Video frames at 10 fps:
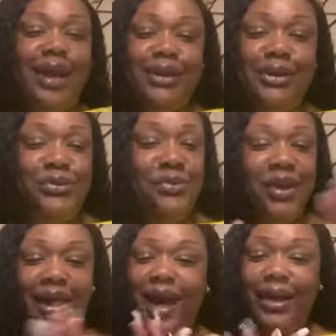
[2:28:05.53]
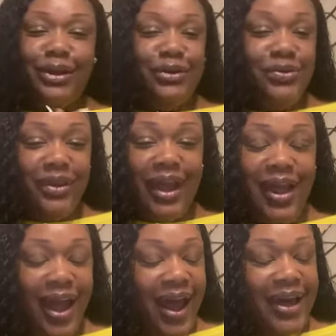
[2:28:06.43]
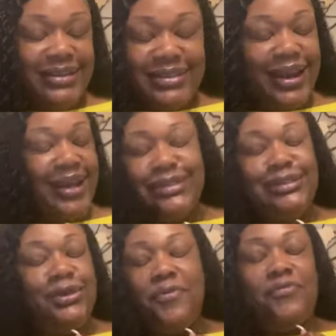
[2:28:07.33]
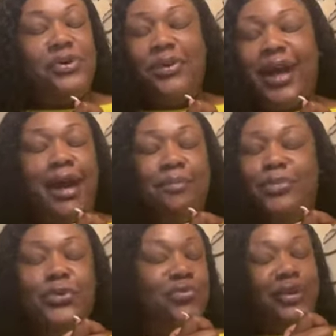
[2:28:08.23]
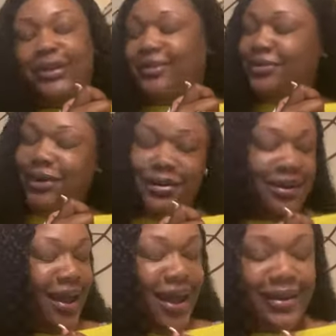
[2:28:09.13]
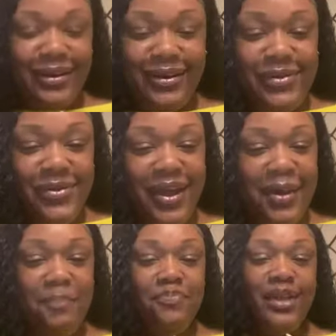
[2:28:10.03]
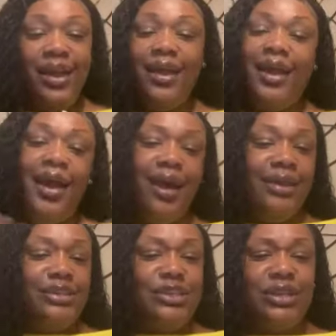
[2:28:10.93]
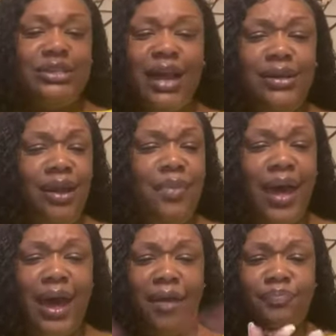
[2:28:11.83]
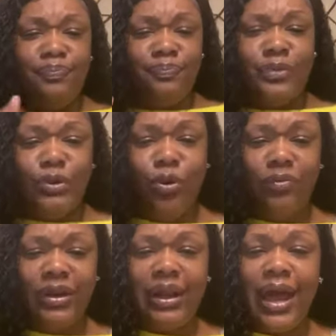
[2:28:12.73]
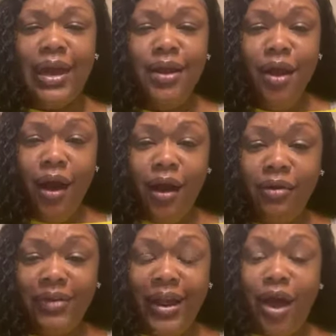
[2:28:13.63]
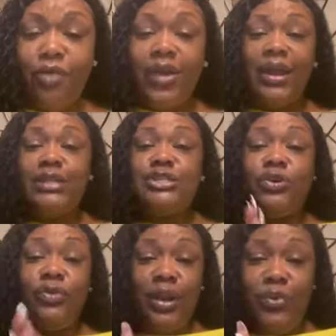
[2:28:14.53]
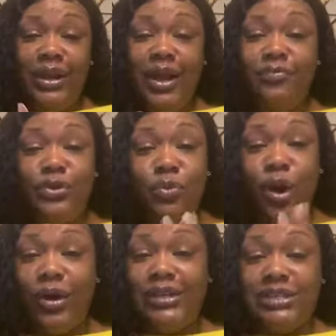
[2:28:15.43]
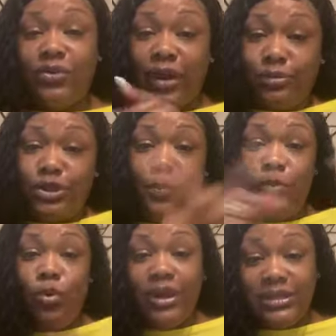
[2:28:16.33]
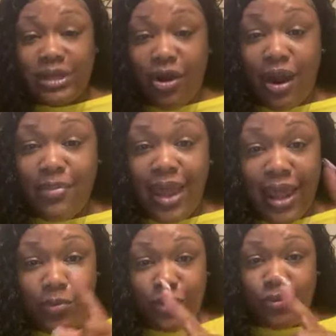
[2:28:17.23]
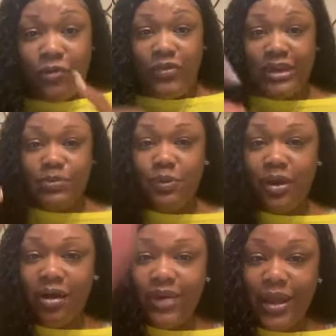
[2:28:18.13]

Hallelujah. Hallelujah. I said I still feel God moving. Woo. Hallelujah. Hey, Shatanda Baha. Mm, glory to God. All right, all right. Instagram, we love you all. Instagram, jump on to Carmen Haywood on Facebook.